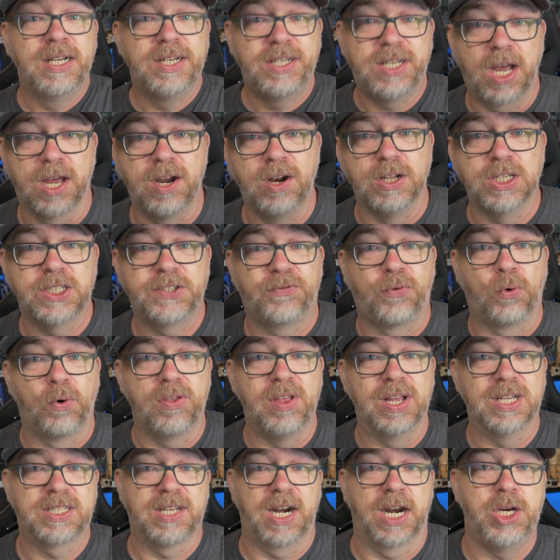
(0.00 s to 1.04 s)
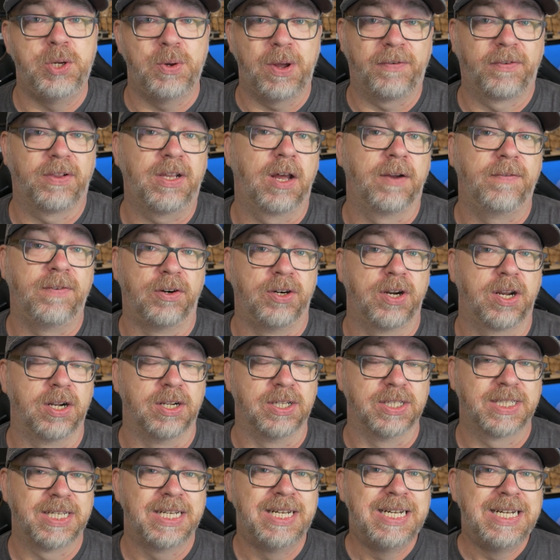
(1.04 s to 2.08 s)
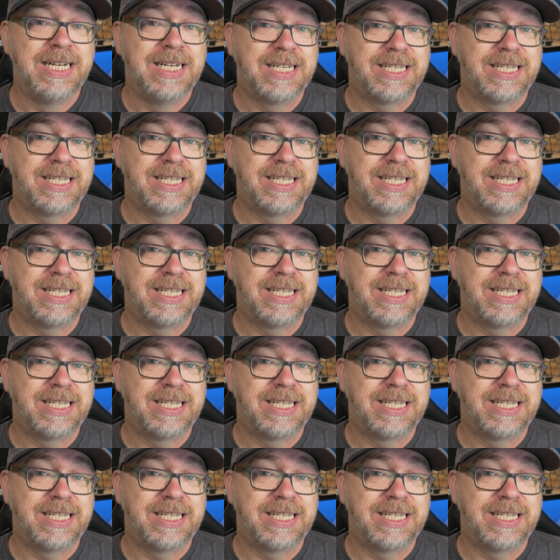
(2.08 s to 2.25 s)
tunnels for this, and I do have Cloudflare tunnels